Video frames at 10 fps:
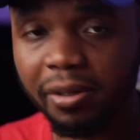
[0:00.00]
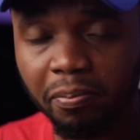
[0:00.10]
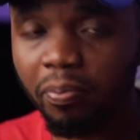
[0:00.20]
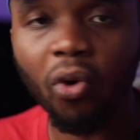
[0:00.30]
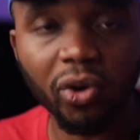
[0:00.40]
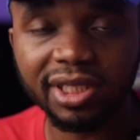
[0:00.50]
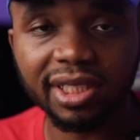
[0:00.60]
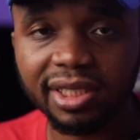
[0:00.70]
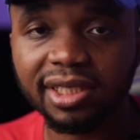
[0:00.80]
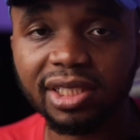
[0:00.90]

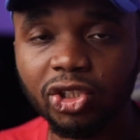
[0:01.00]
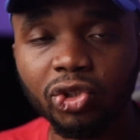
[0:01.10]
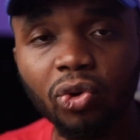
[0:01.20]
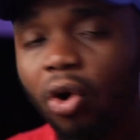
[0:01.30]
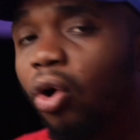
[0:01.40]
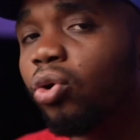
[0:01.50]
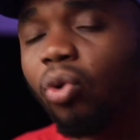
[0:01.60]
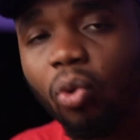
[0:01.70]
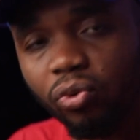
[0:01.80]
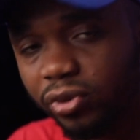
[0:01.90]
important, you know, all
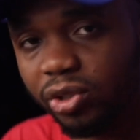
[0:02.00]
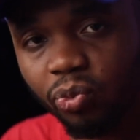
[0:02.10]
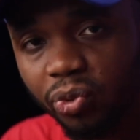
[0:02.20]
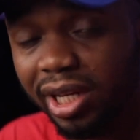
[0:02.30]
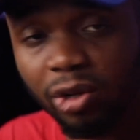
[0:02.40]
over the world.